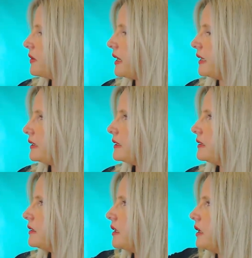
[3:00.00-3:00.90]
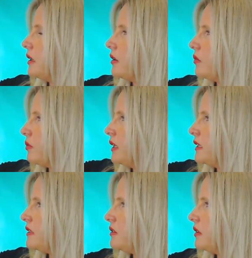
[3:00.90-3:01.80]
to 8s.
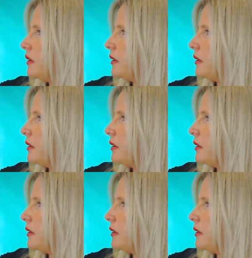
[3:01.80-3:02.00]
3s